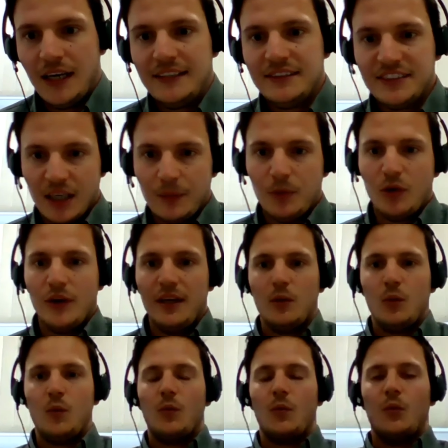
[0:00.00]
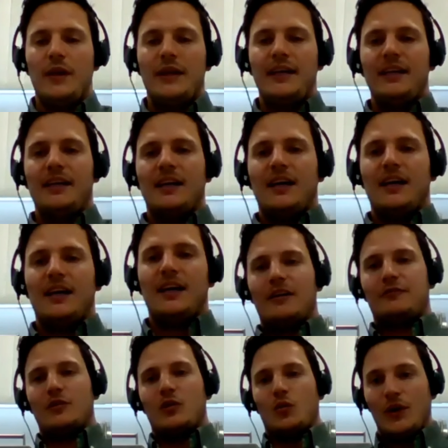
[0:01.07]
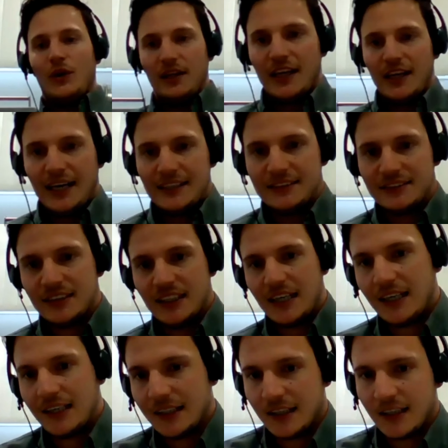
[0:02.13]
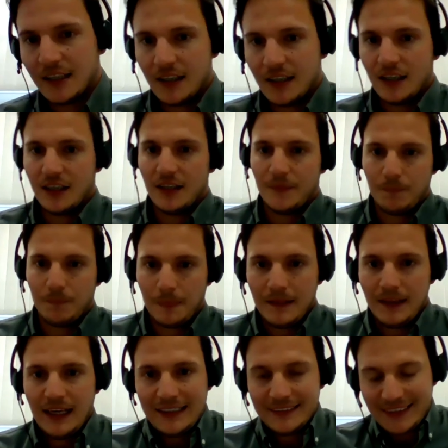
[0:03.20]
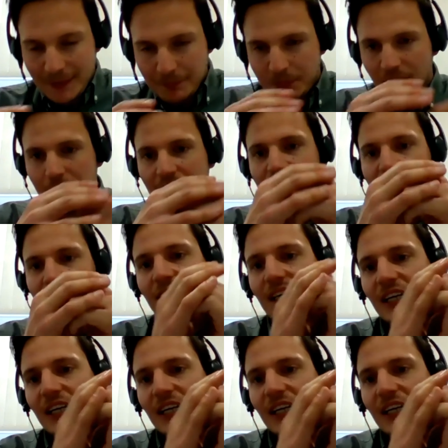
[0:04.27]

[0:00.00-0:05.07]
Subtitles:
In summary, we have realized and implemented